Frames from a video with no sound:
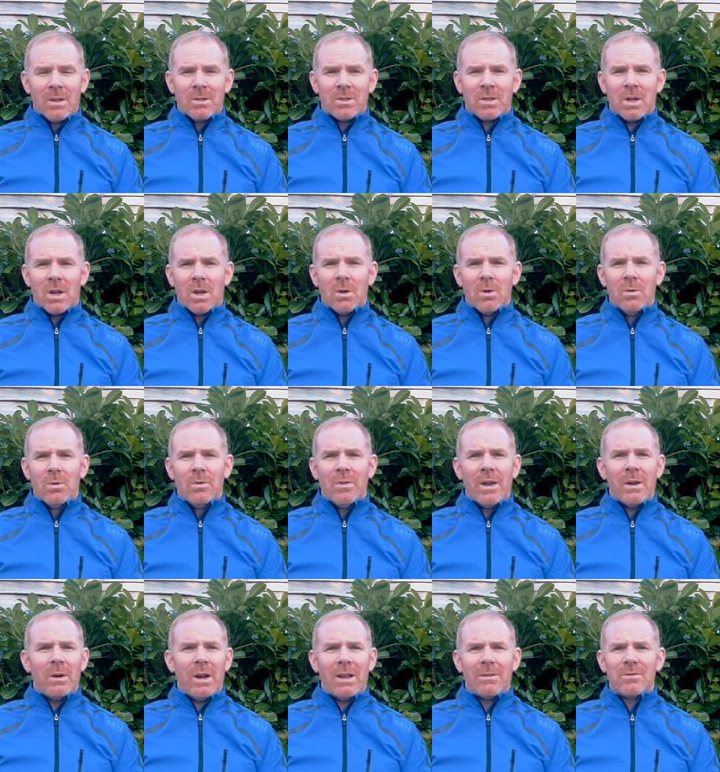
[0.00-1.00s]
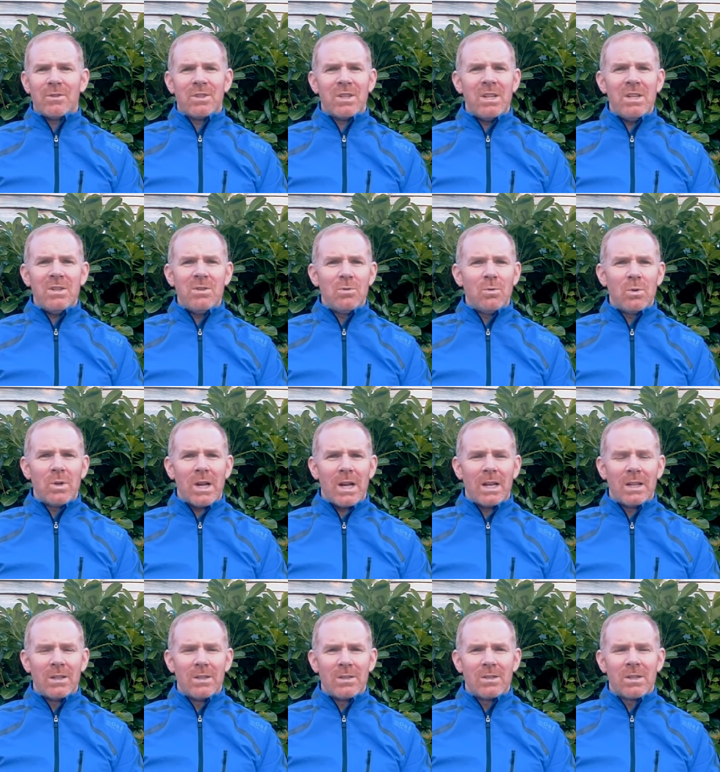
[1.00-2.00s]
So they will have seasonal
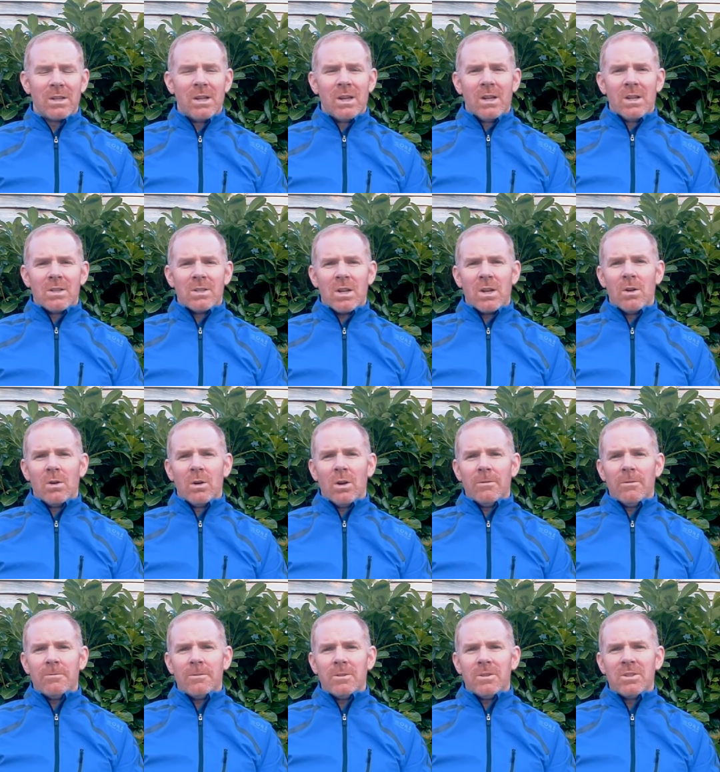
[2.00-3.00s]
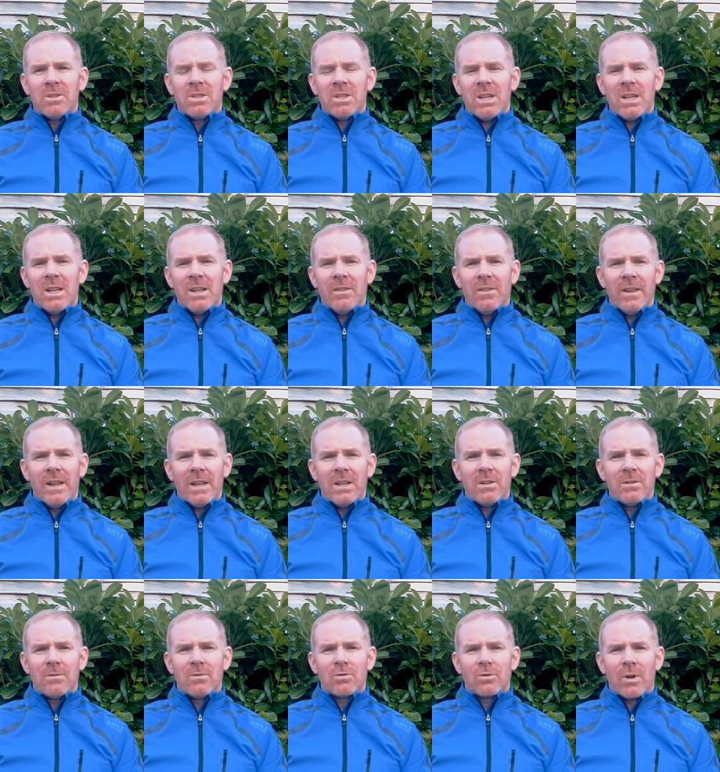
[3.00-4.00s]
colours. So you'll often see at the
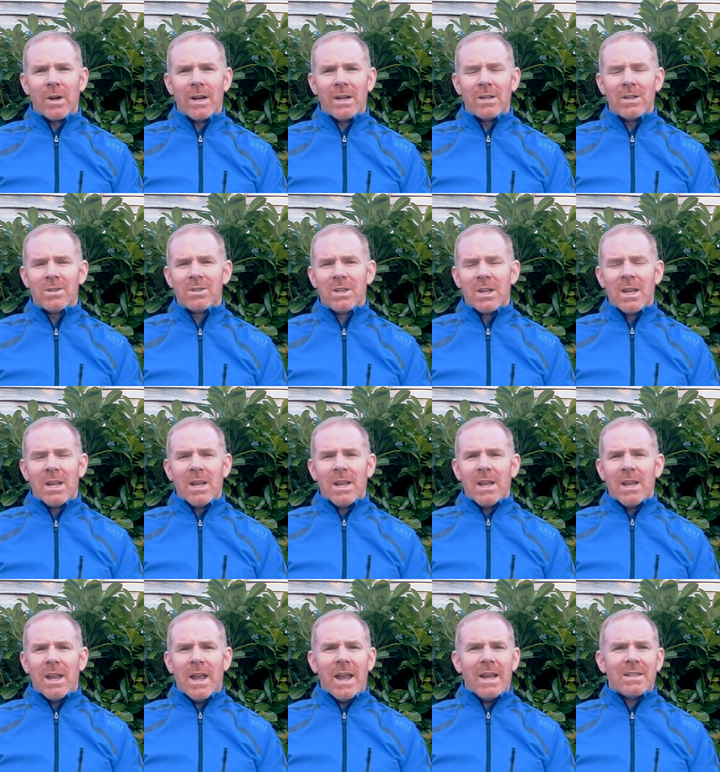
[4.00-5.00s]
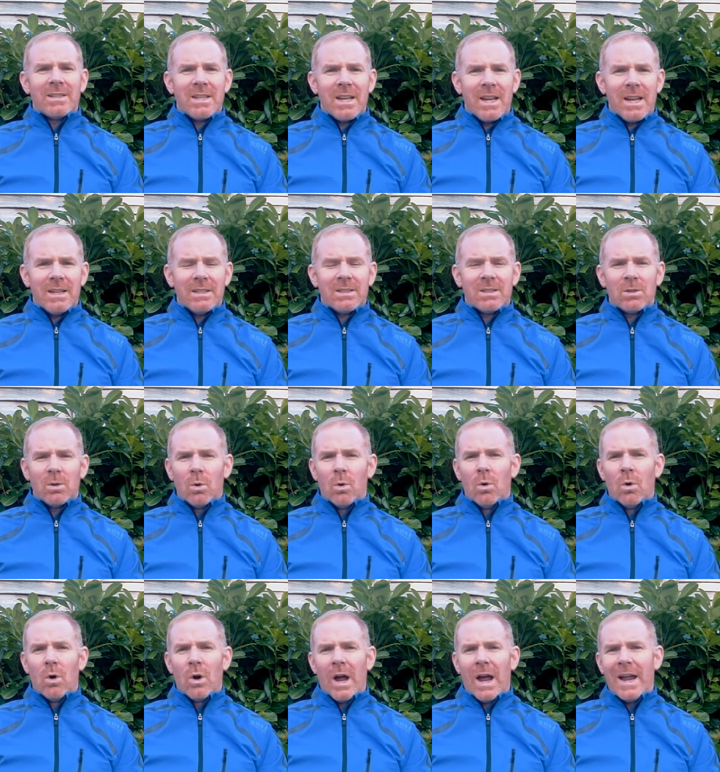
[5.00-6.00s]
end of trainers SS
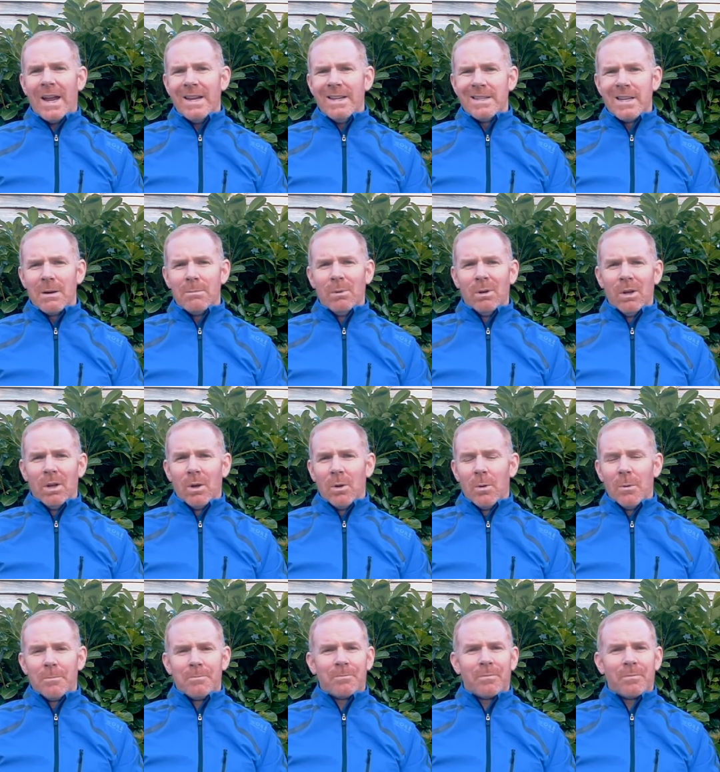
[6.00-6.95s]
or AW.